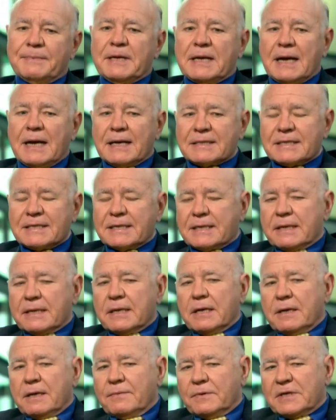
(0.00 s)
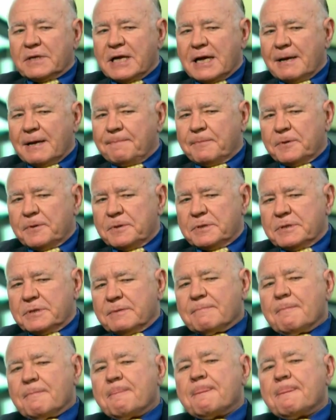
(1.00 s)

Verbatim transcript: I mean, I think what happened